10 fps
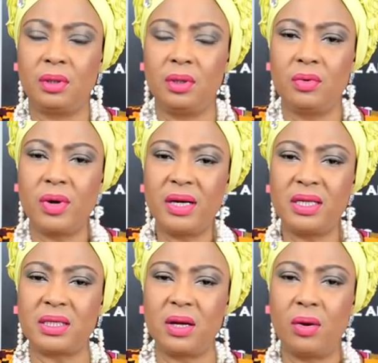Where
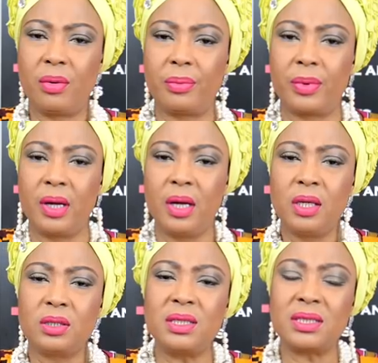is the hope?
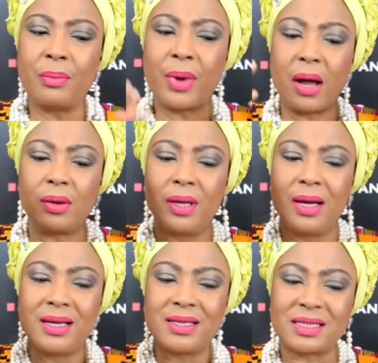So it's about
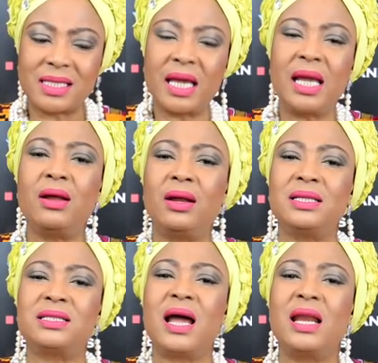seeking
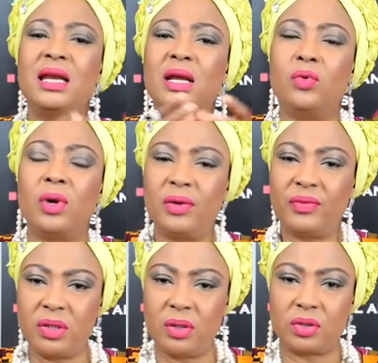understanding in
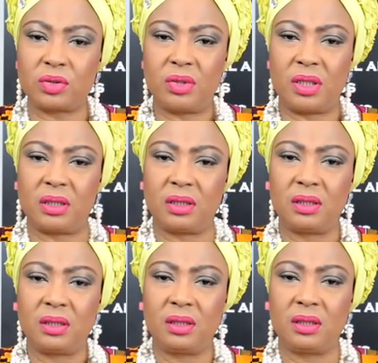whatever you're doing.
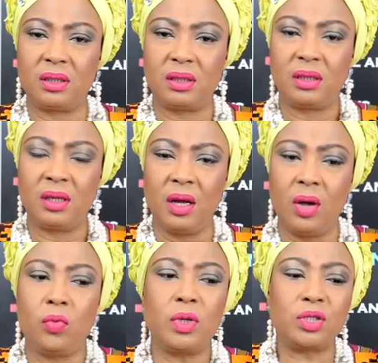
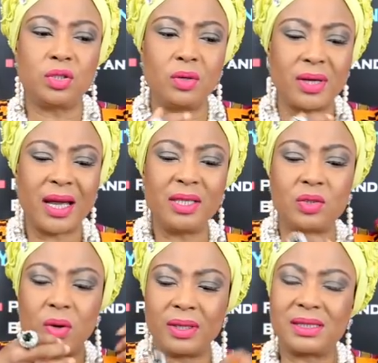Once you get
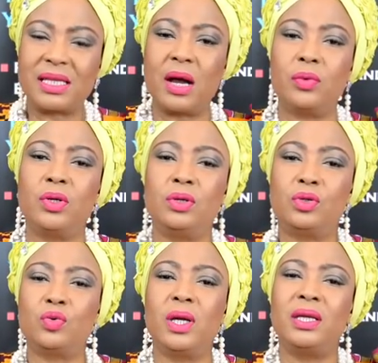to understand what you're
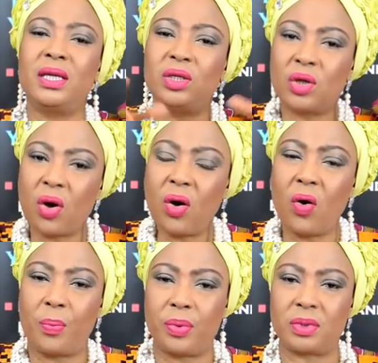doing, the door
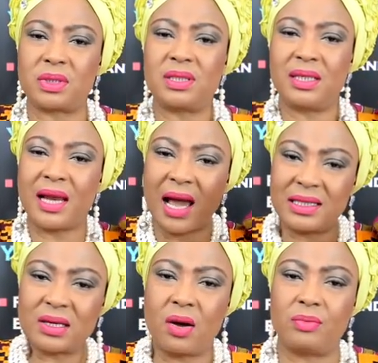opens, the
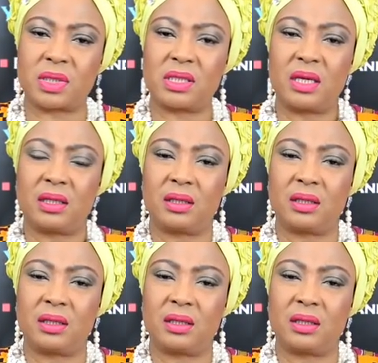light comes in.